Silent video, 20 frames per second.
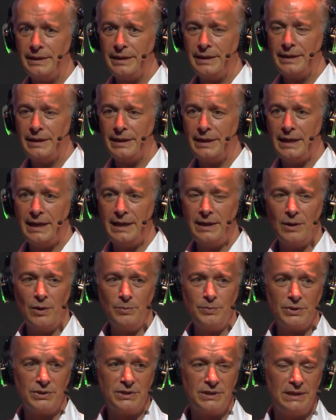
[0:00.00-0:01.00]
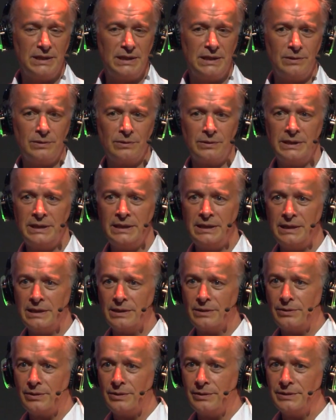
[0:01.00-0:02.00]
And hope to see you
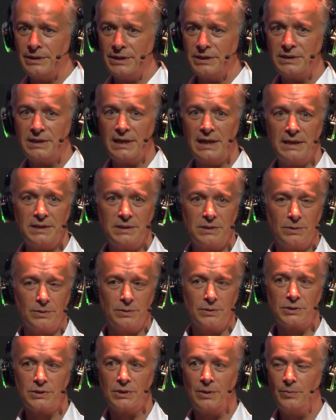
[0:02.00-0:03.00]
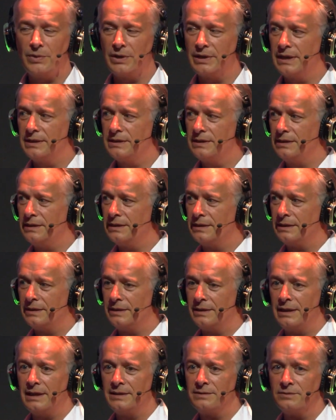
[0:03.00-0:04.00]
here on this stage or somewhere at
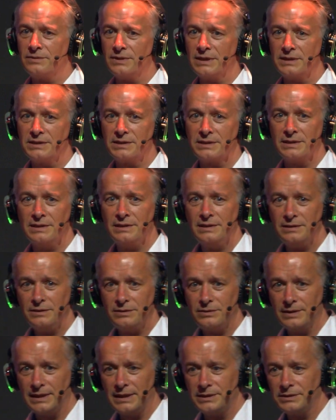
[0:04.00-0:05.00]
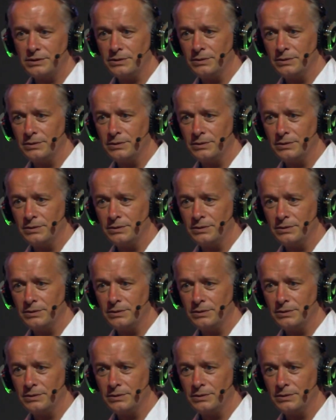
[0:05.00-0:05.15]
the drinks tonight